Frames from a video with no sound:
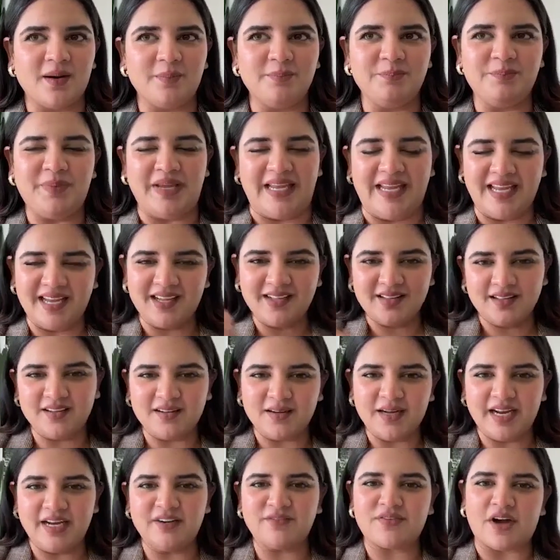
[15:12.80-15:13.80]
being
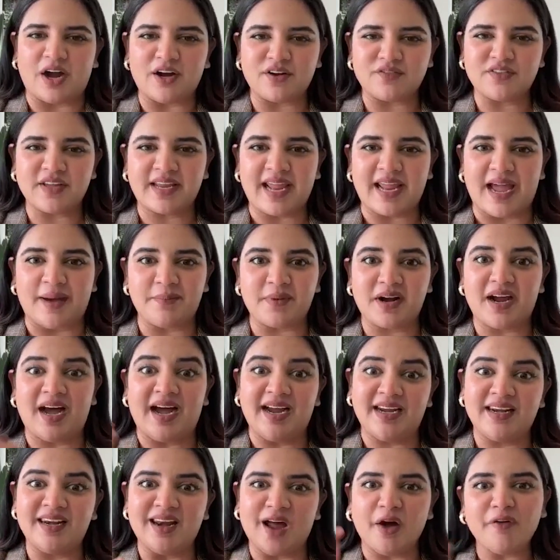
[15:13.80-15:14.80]
in front of the camera.
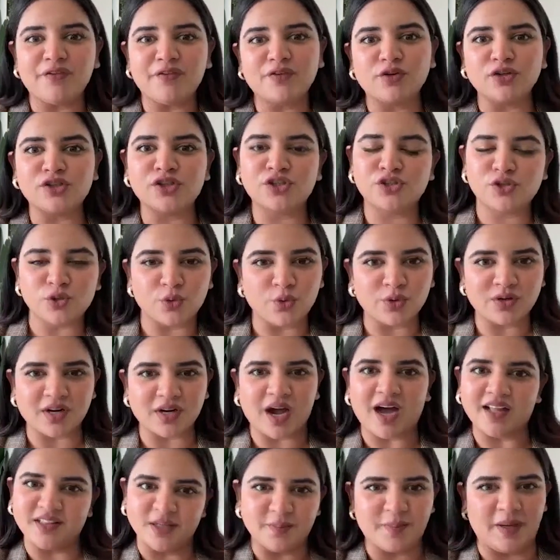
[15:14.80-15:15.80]
I love to shoot
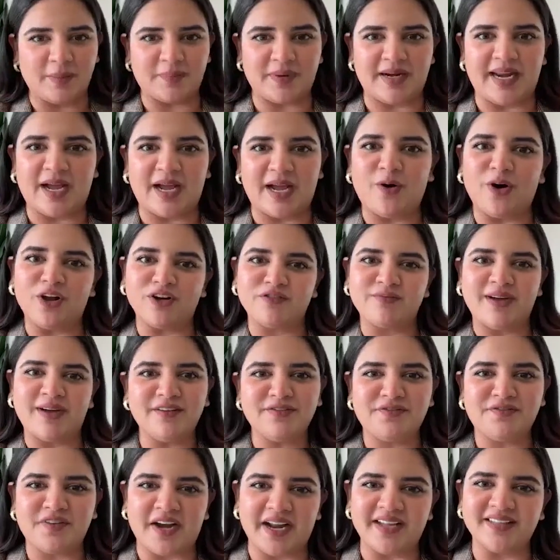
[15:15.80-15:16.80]
other people. Like all of my
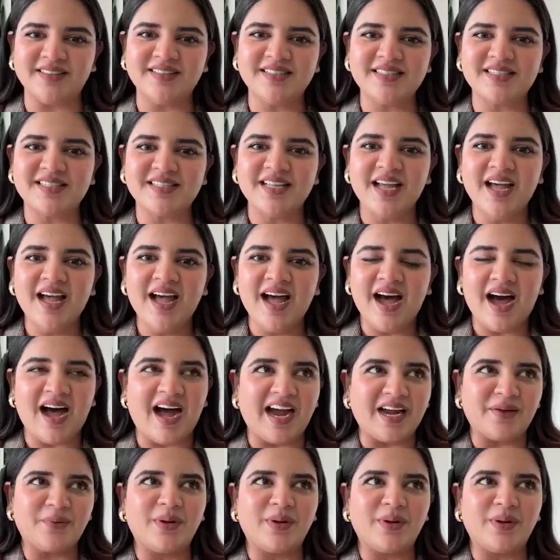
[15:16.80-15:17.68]
friends, I